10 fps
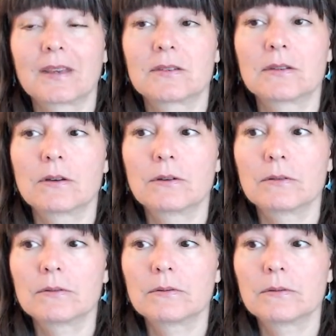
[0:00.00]

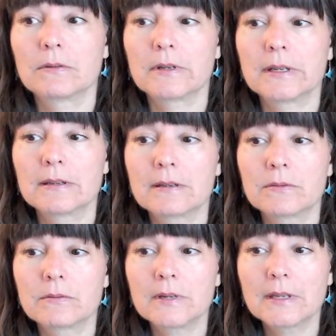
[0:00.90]
So
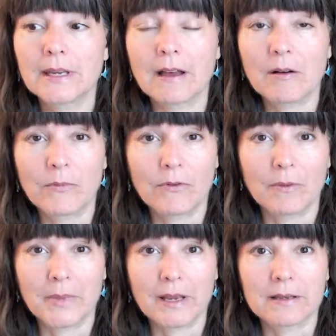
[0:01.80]
it's really helpful,
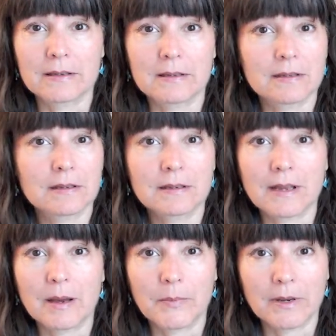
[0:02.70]
because this isn't
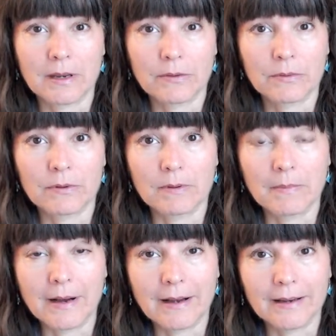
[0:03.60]
happening through the
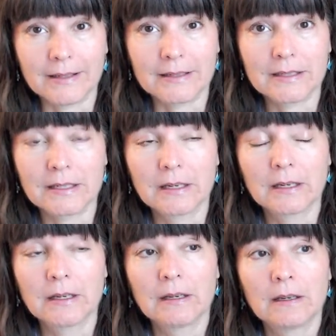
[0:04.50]
mind,
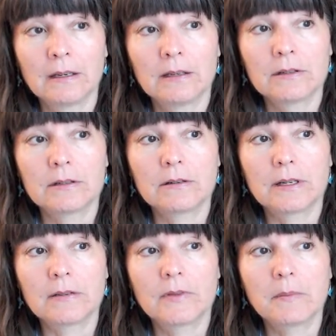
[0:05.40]
to
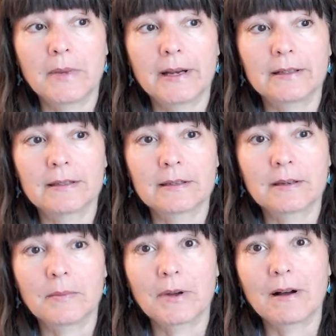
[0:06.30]
give the mind
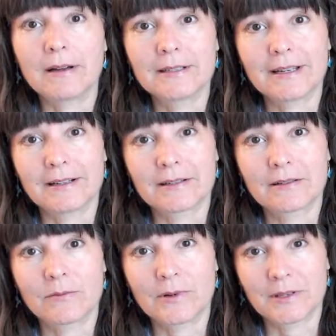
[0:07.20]
some context
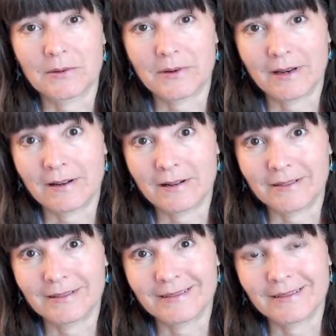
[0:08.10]
of what's going
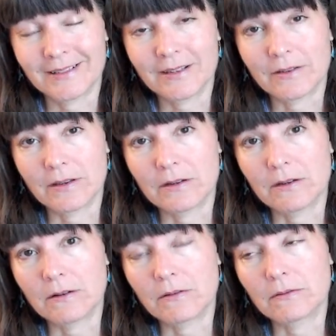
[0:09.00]
on so that you
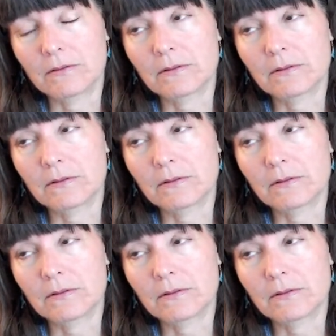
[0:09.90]
don't